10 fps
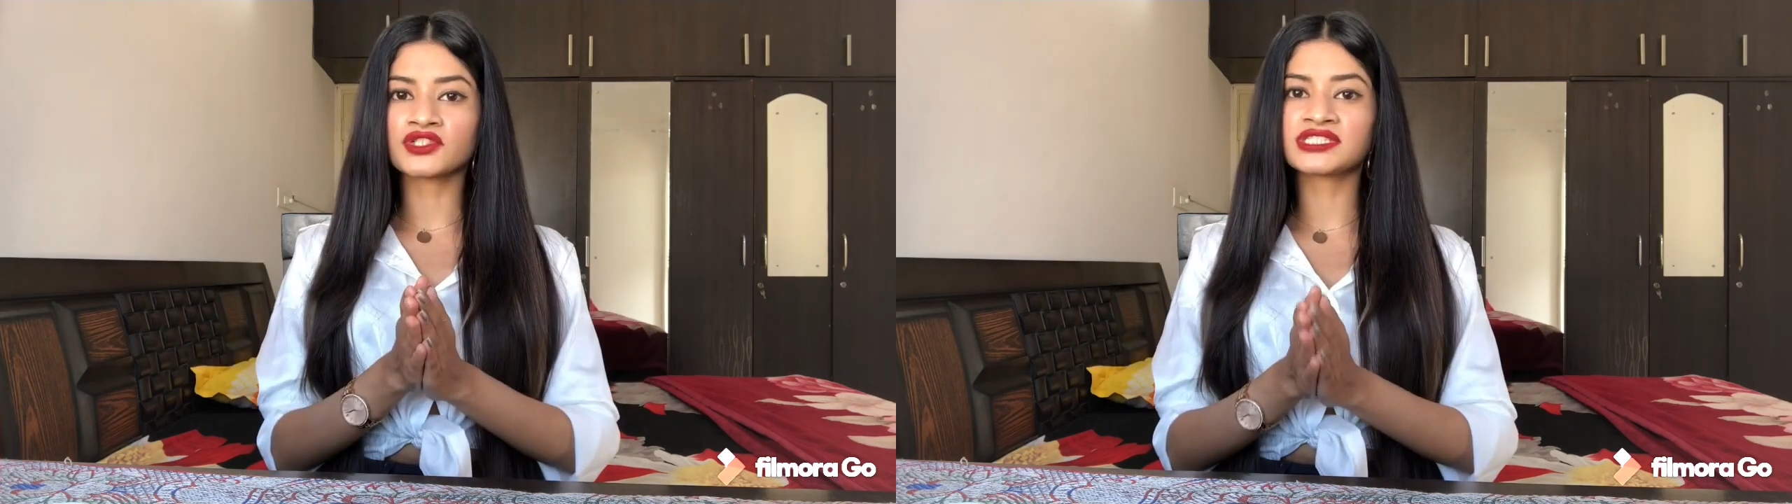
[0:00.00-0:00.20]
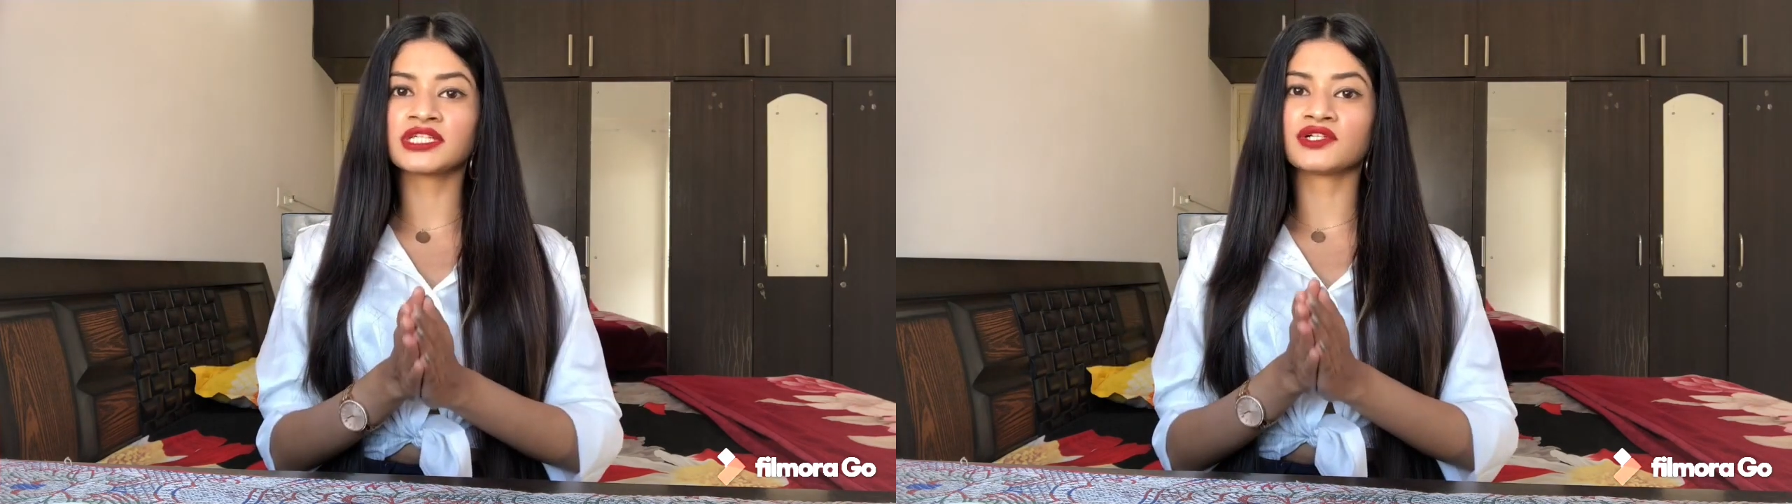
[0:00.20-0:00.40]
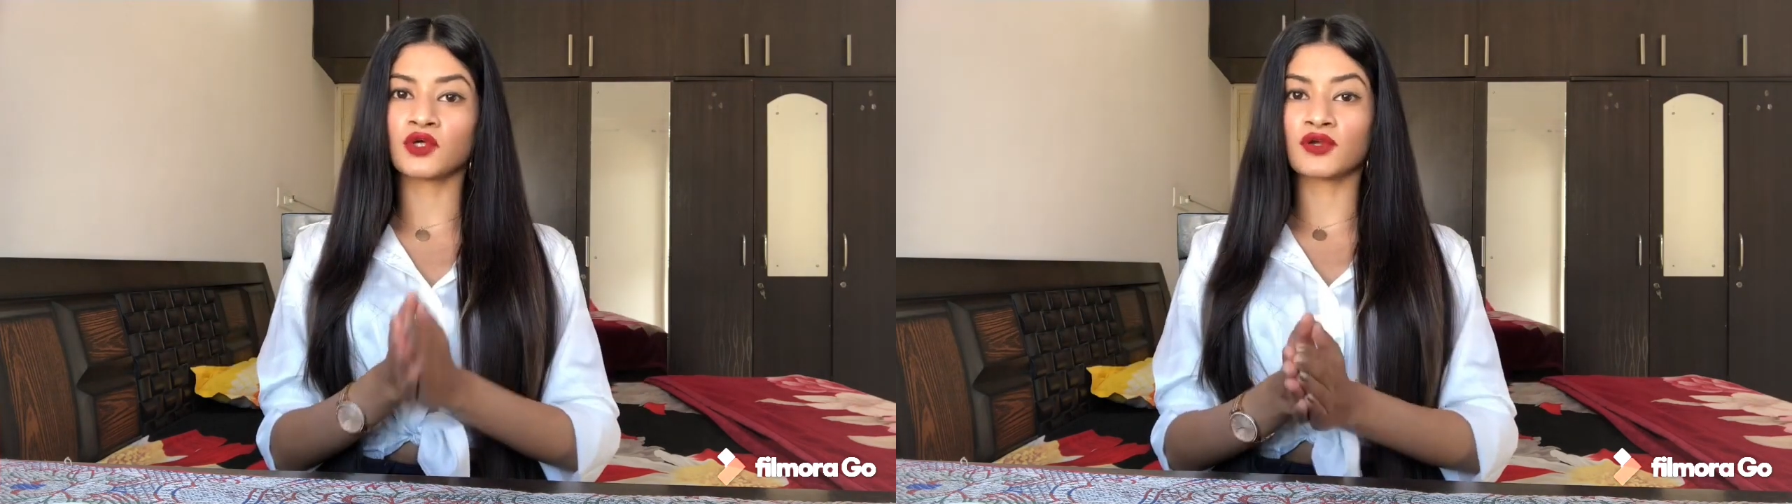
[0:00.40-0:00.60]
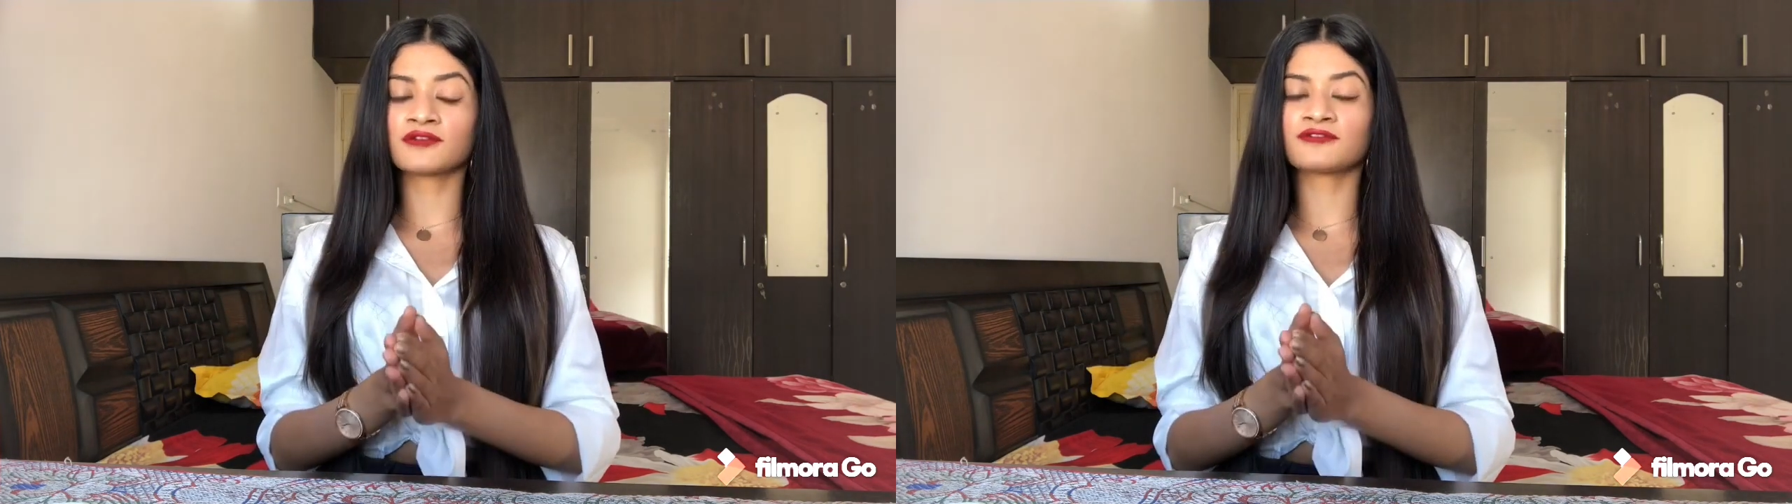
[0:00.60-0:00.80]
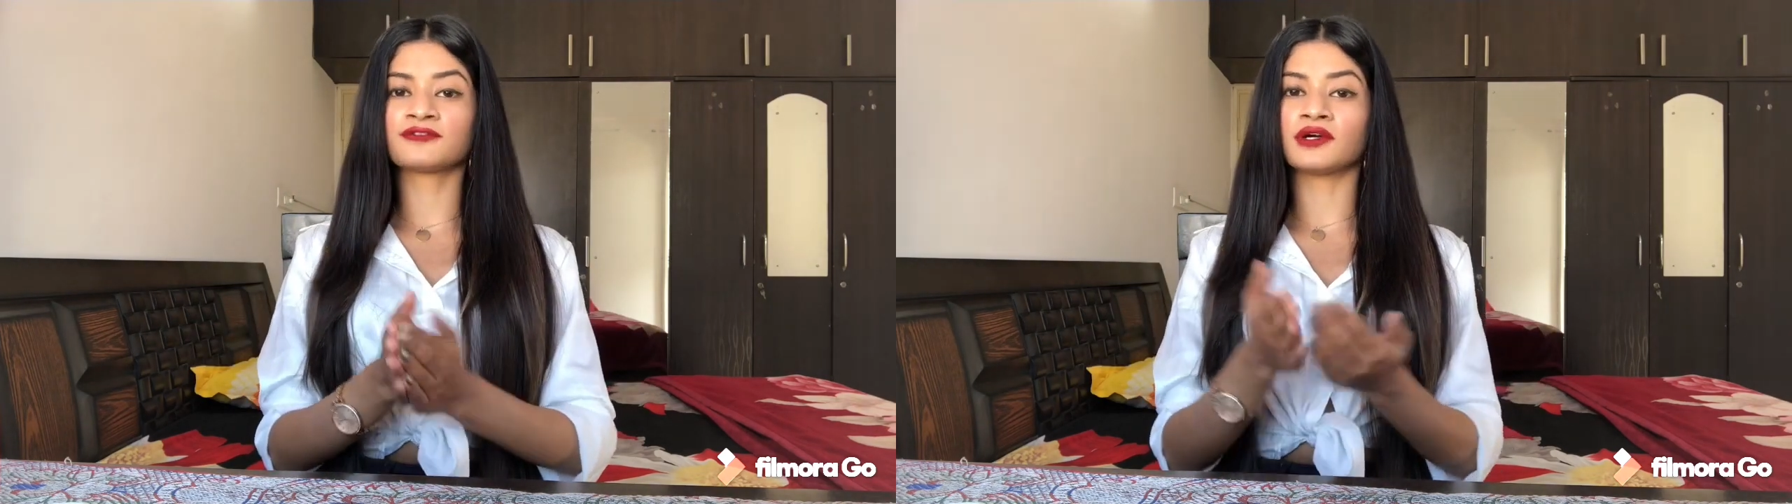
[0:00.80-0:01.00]
see a lot
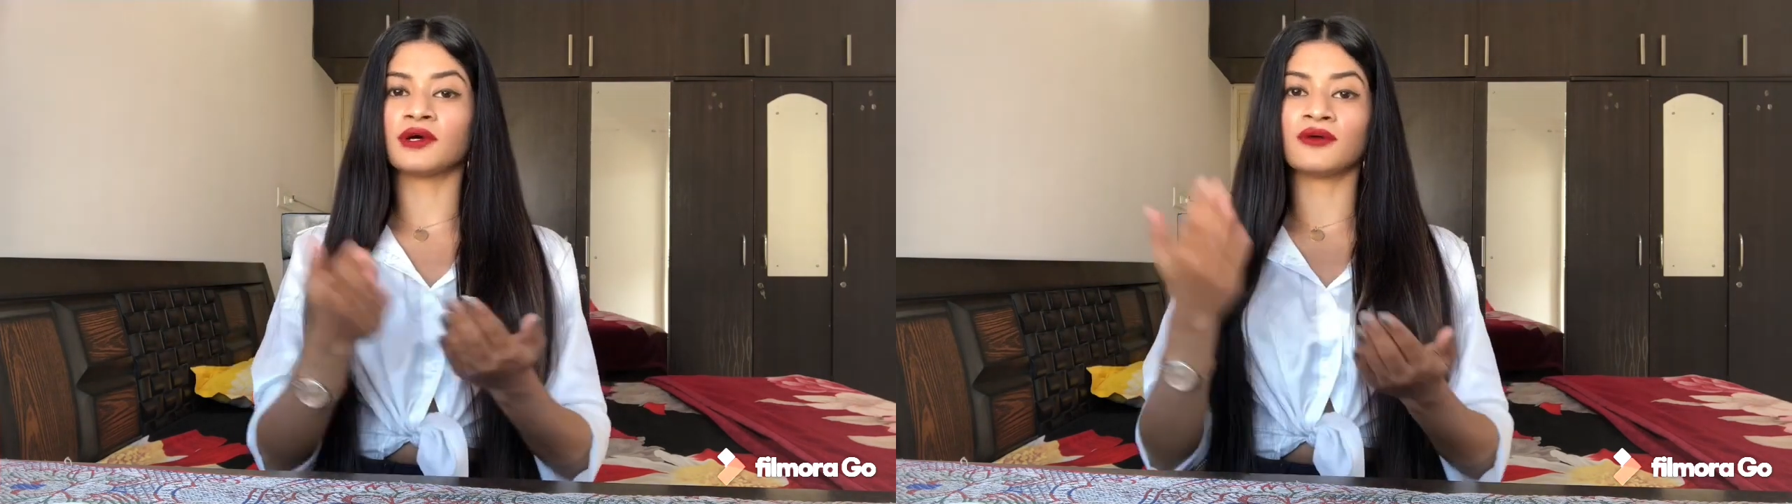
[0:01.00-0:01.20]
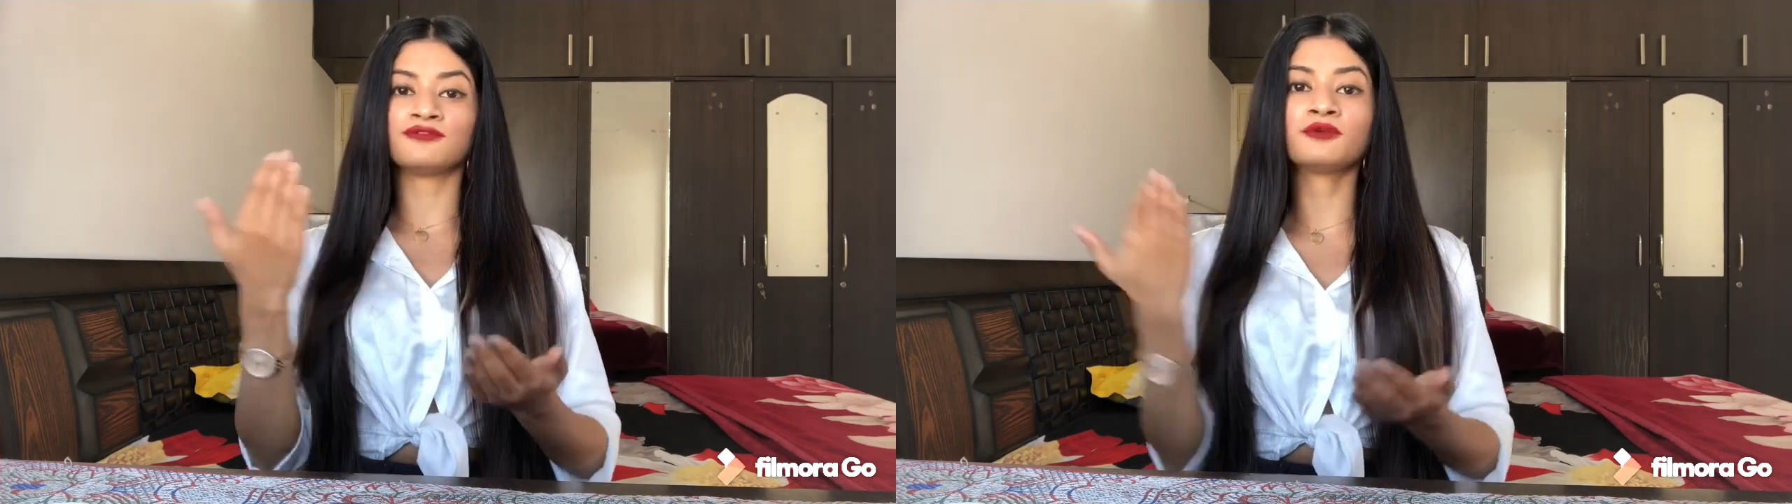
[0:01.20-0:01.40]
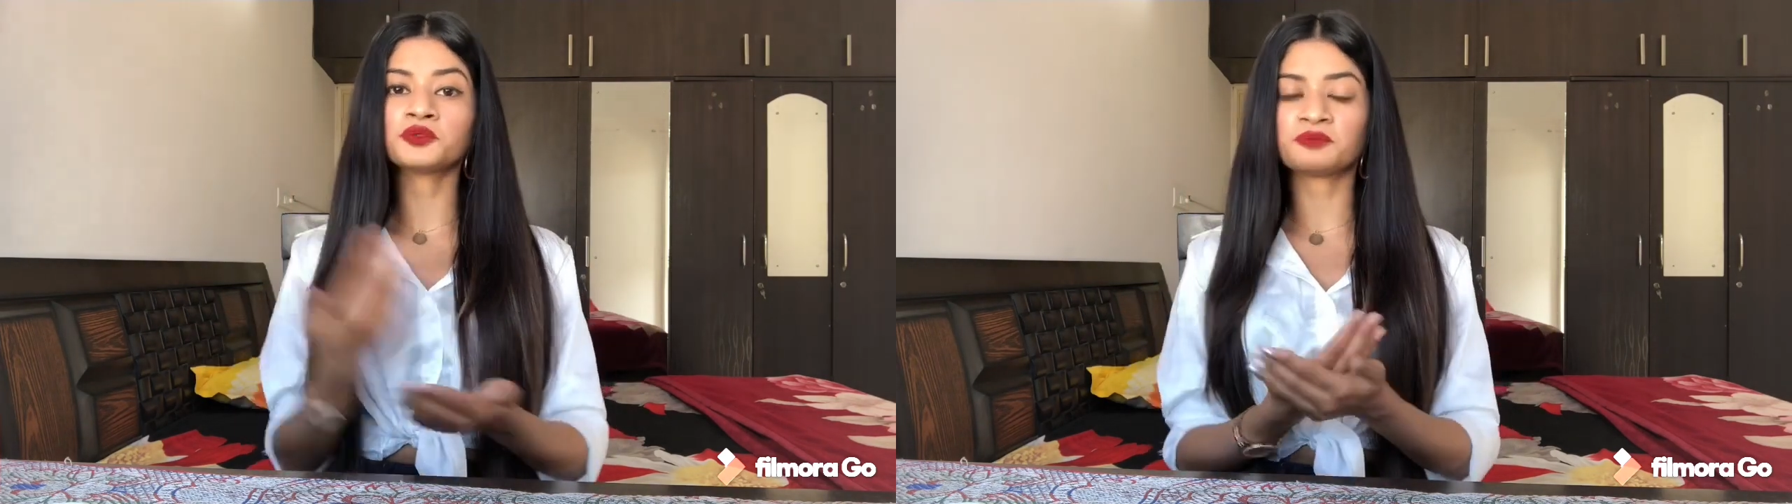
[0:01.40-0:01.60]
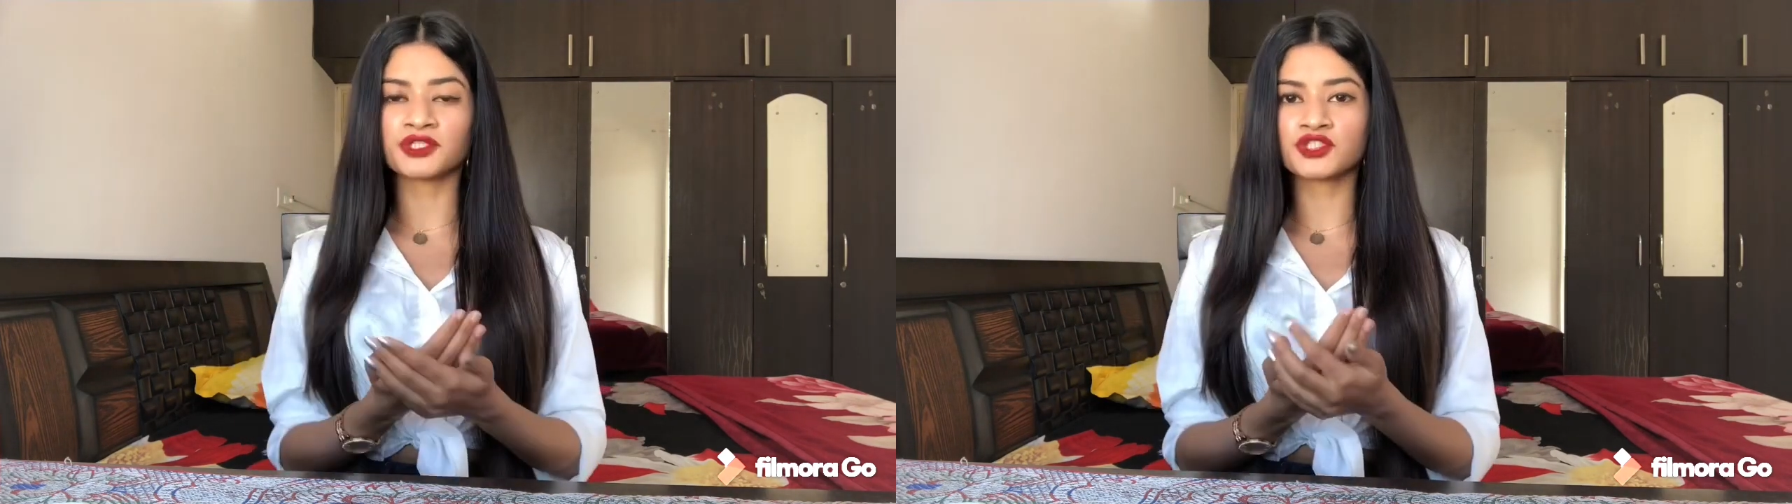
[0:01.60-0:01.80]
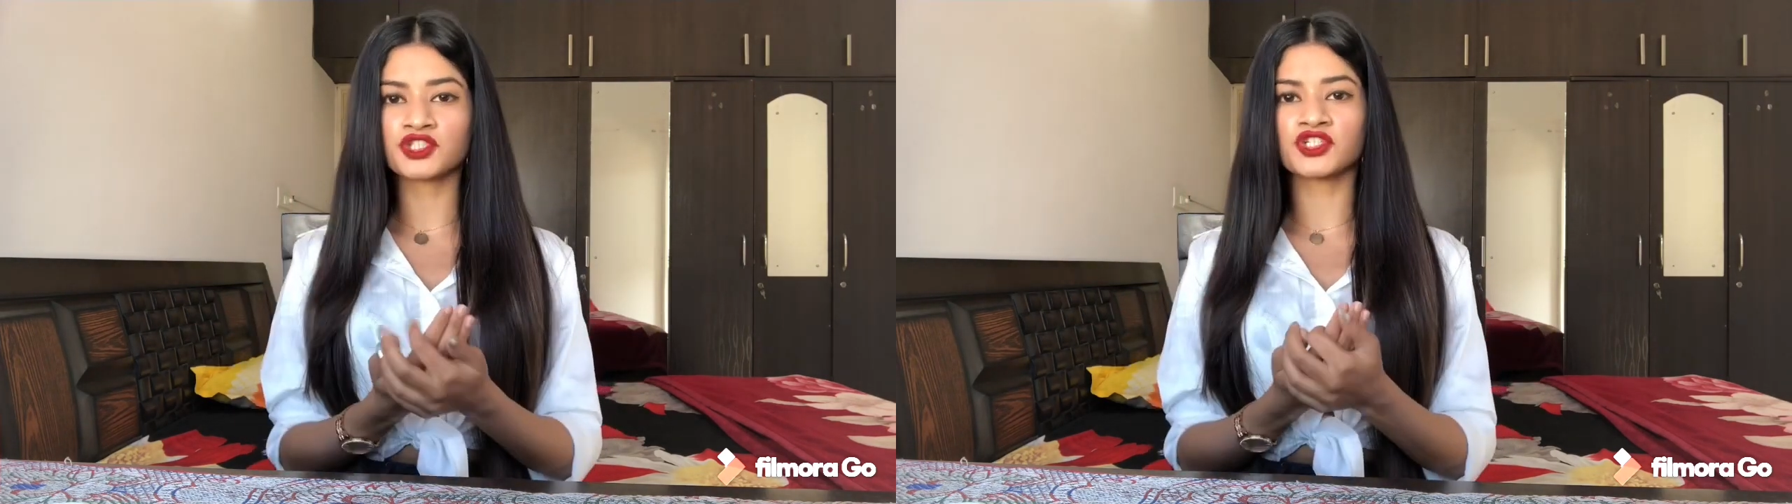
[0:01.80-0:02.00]
of food
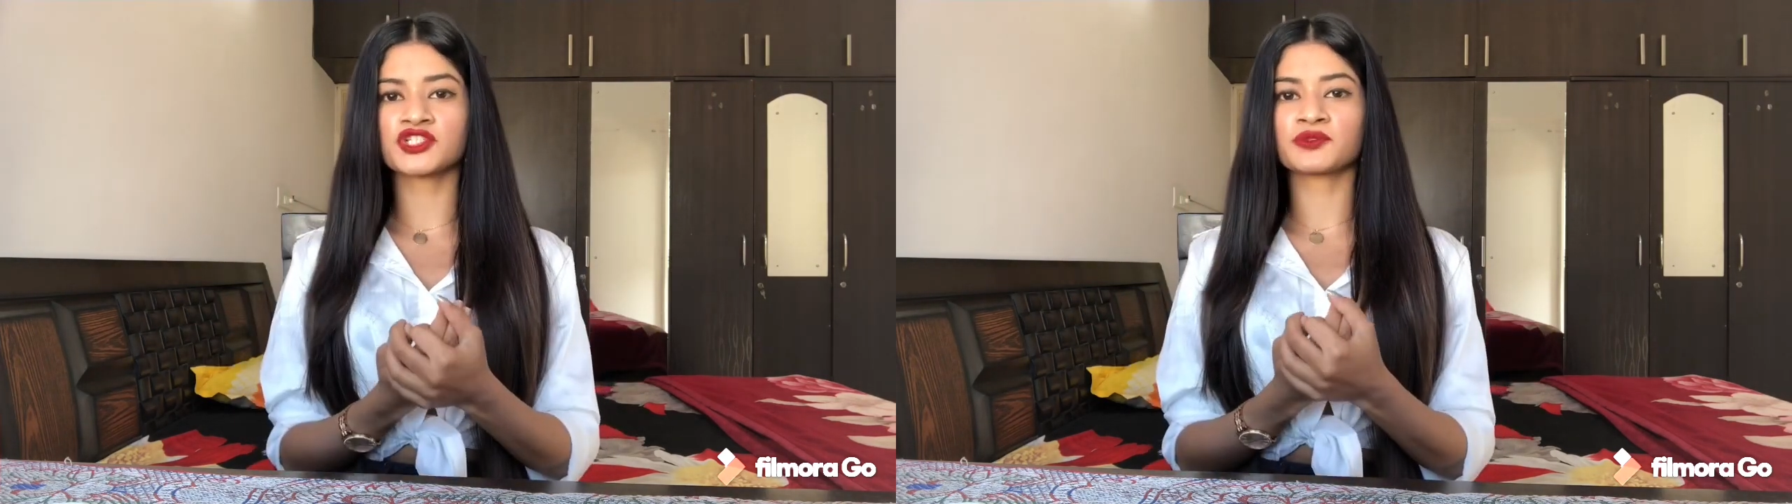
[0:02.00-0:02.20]
pictures,